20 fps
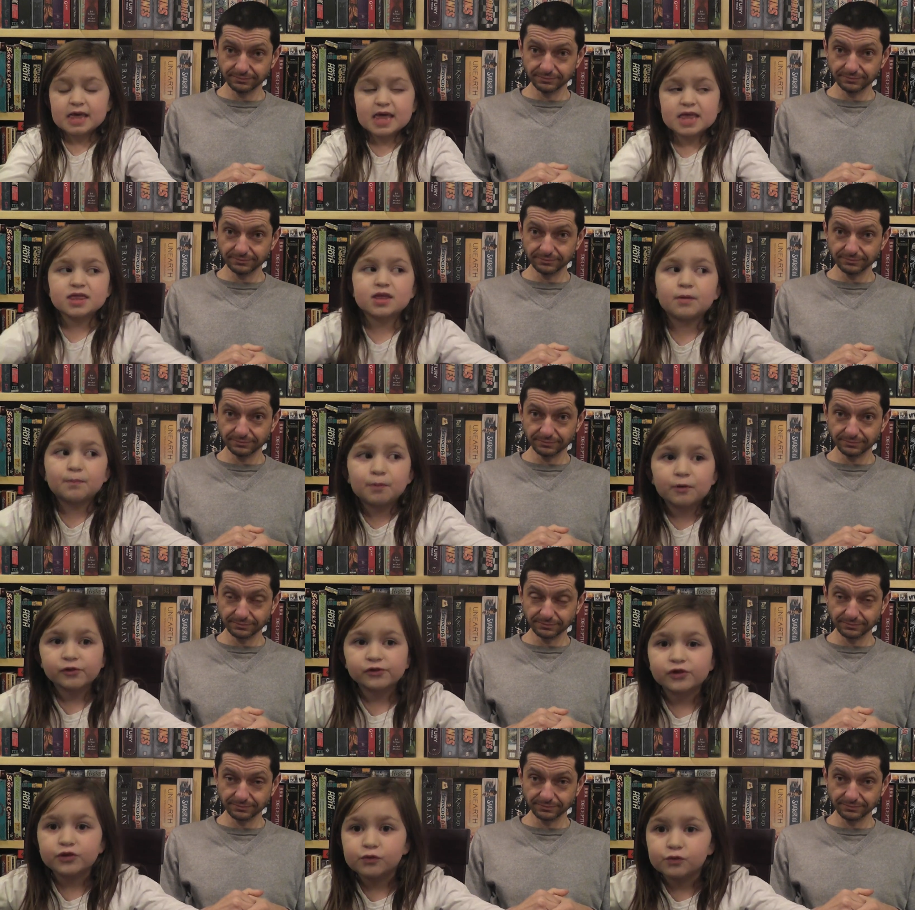Speaker 1: the
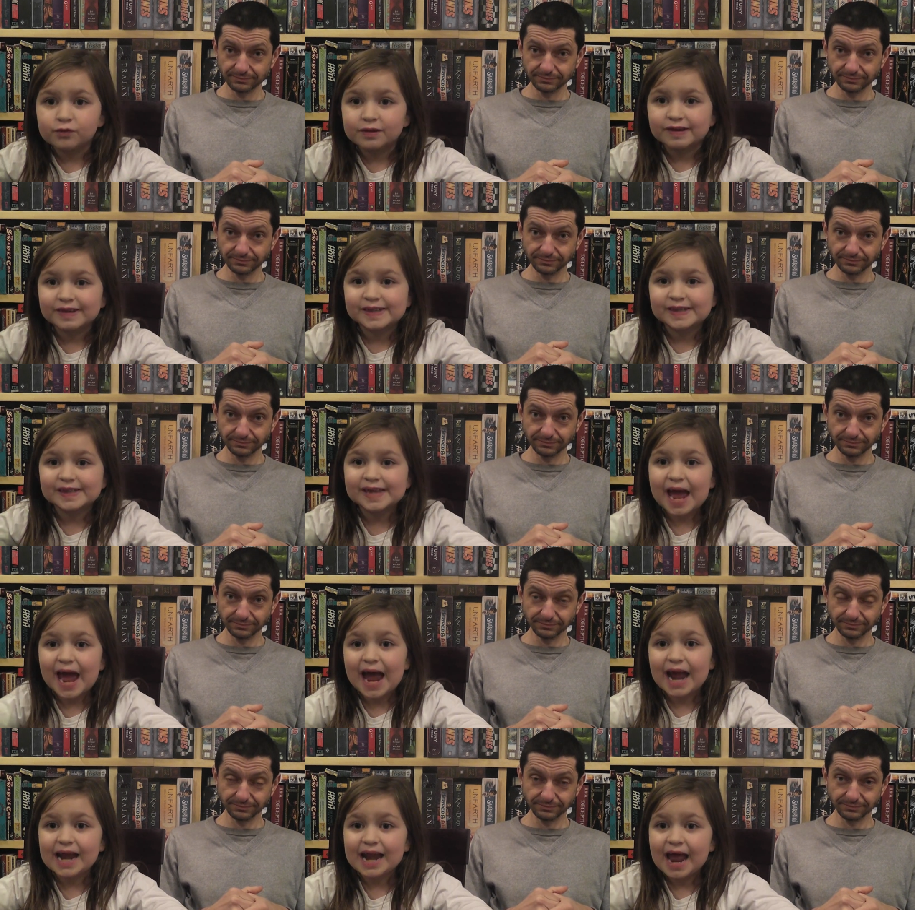person who does
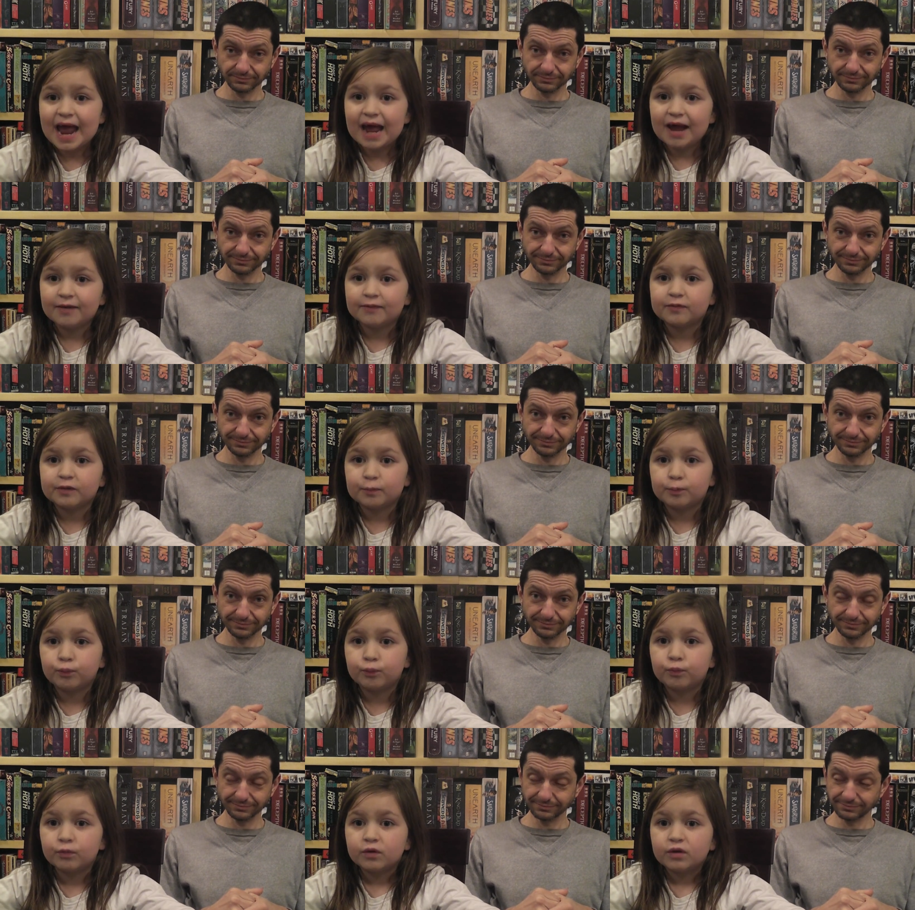not have the
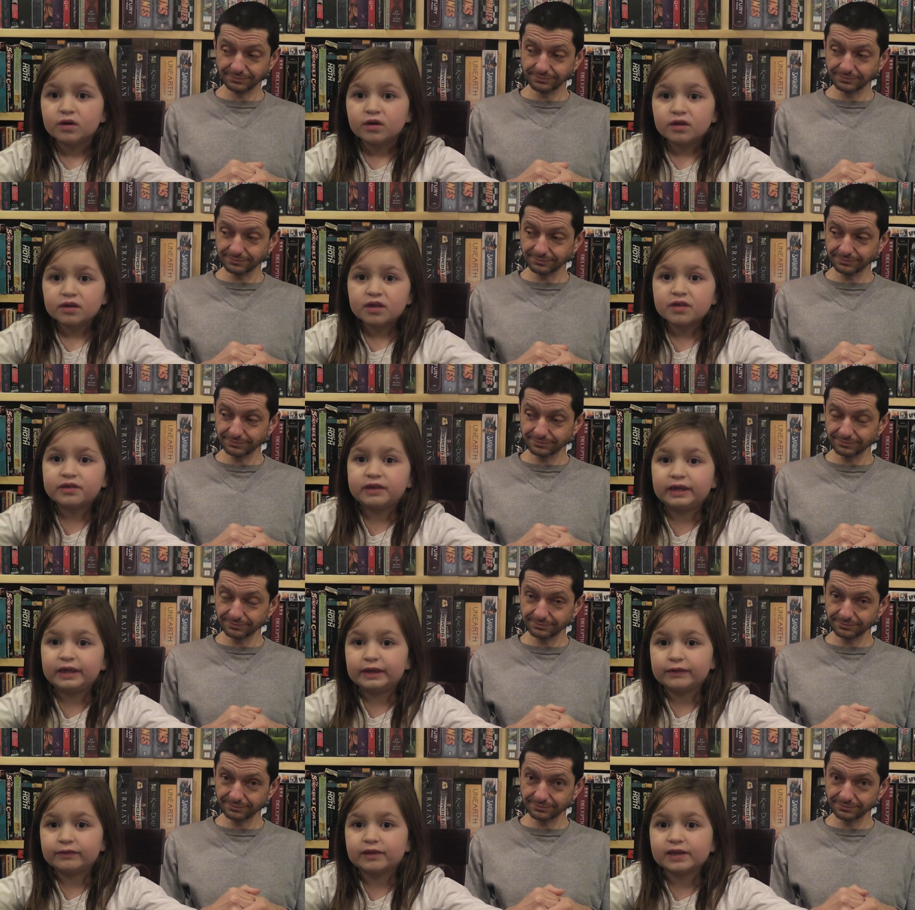the
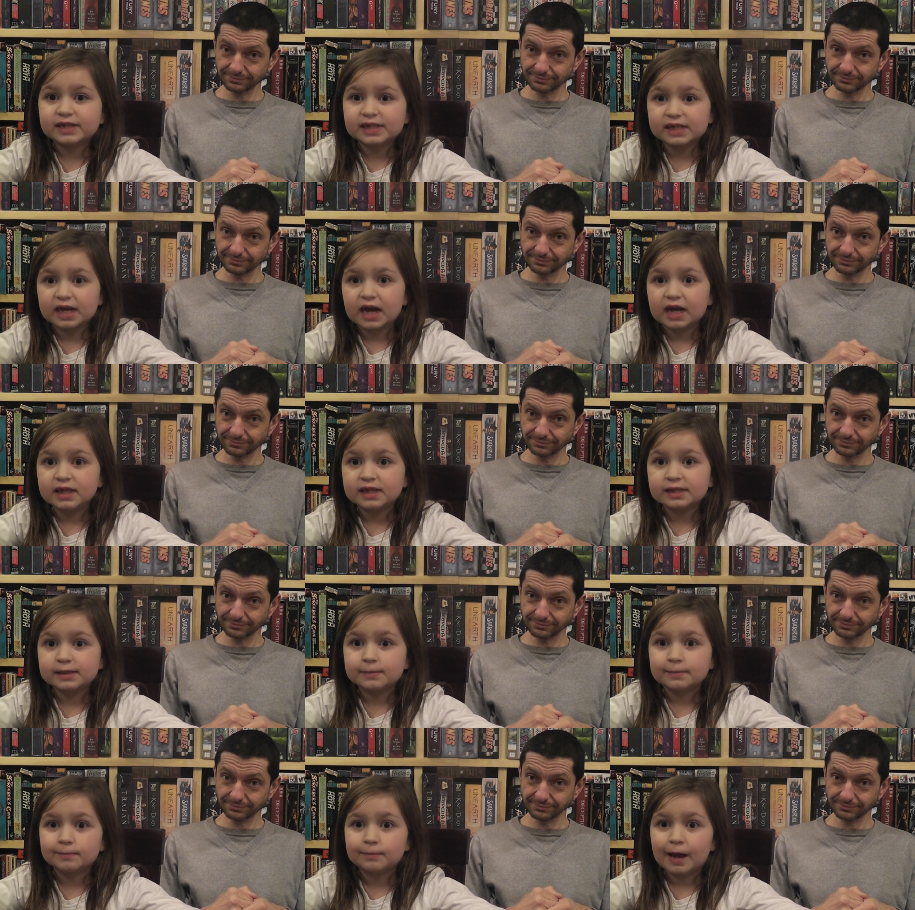thing of the suns
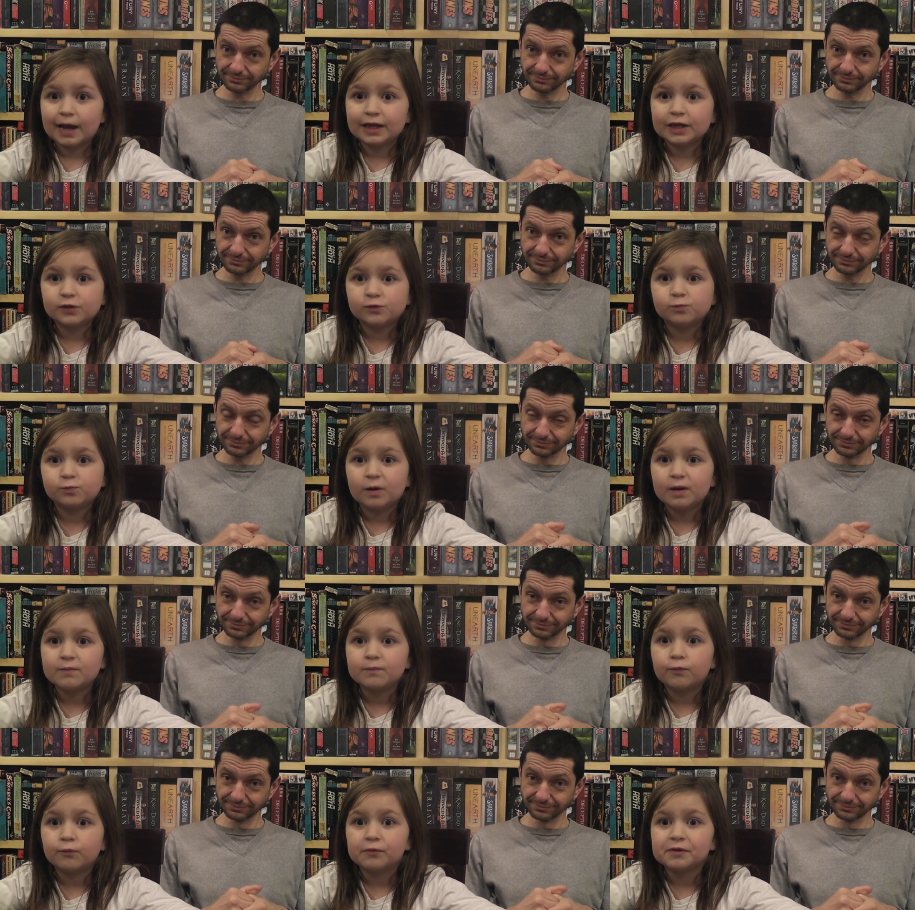minus one
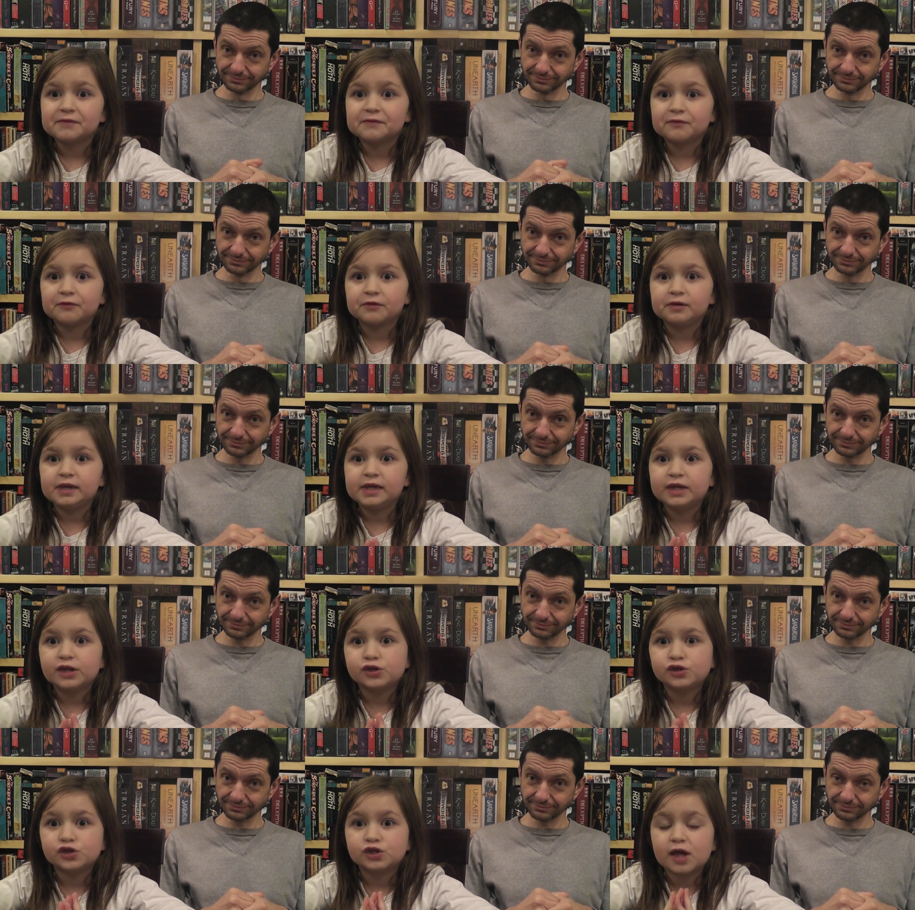point for
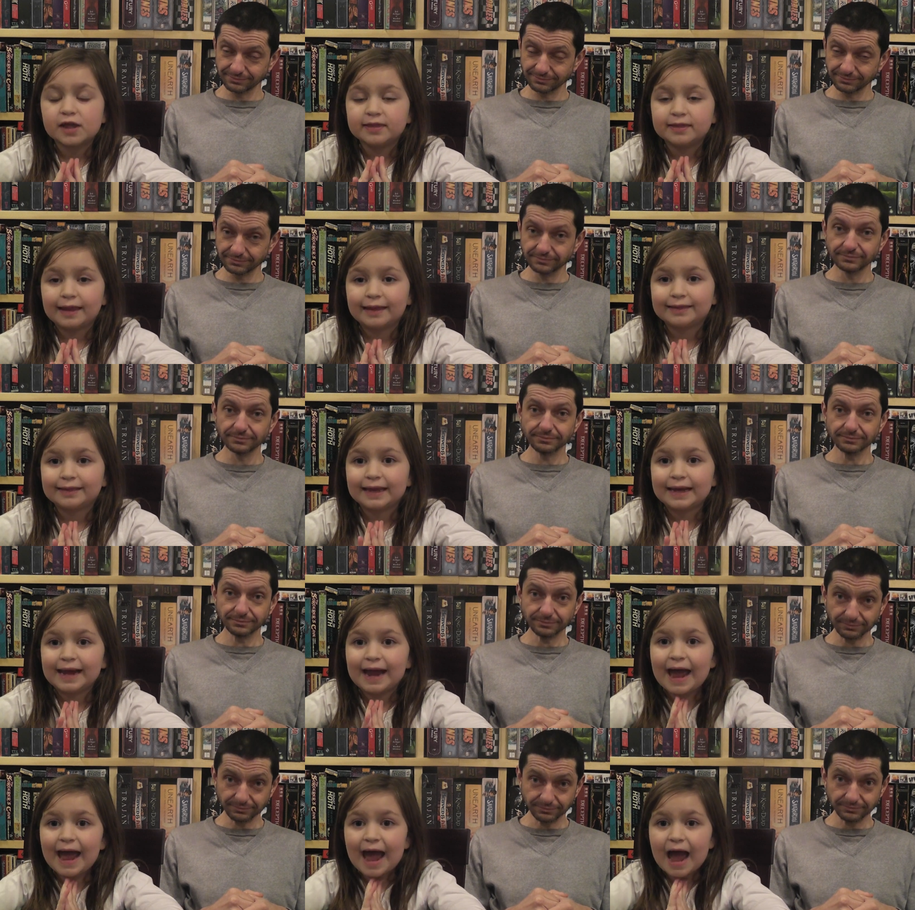each sun that they
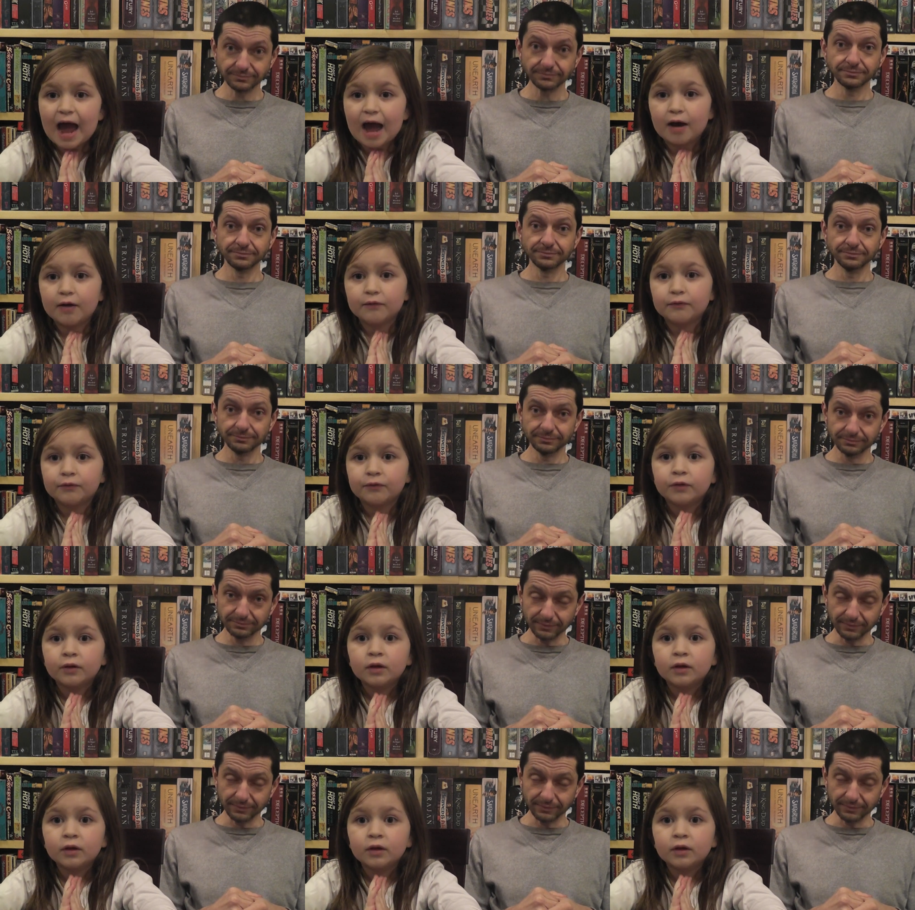have.